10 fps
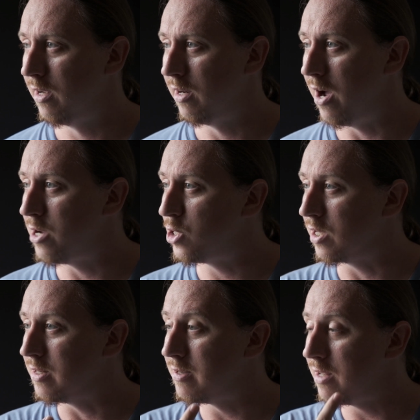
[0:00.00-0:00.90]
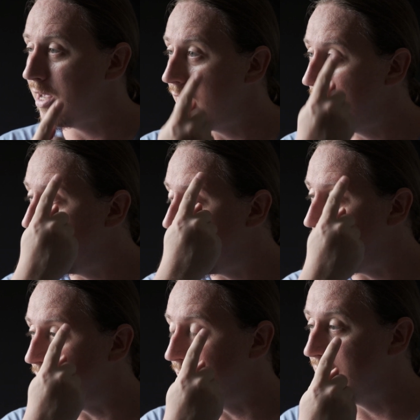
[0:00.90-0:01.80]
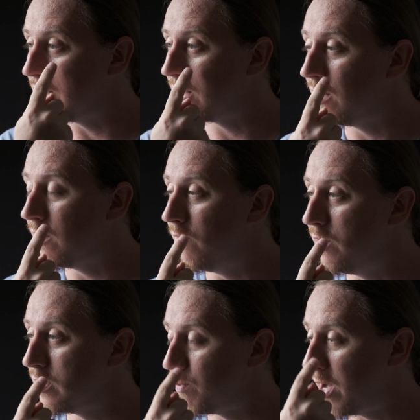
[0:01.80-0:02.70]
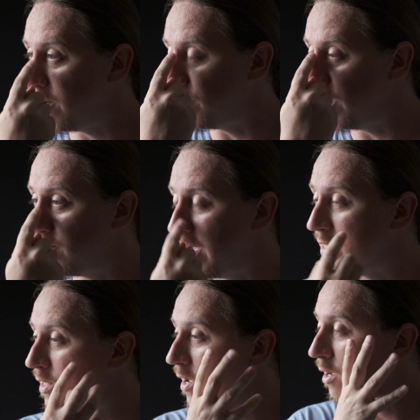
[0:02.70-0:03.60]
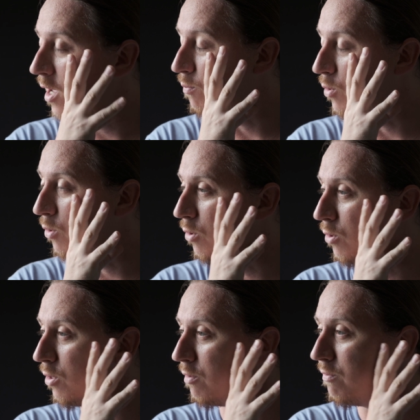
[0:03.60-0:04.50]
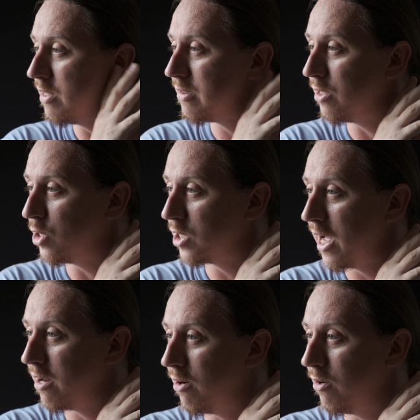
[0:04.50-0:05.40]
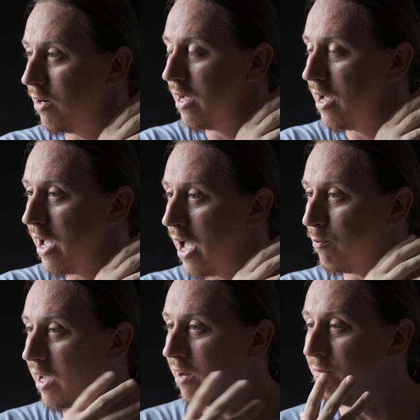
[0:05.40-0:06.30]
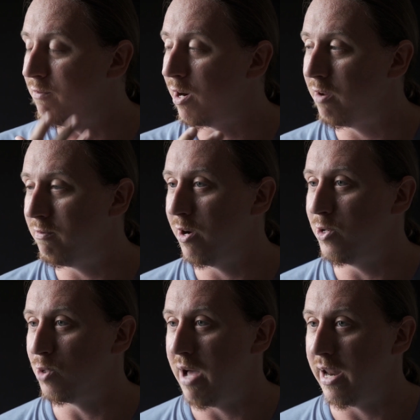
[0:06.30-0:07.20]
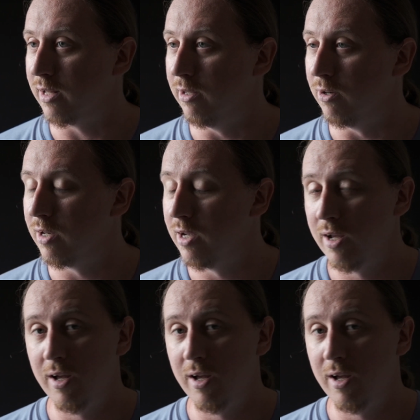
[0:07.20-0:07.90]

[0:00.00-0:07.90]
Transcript: Now as you can see, I've lit this part of my face, kept all of this in shadow, and we get a very, very dramatic look.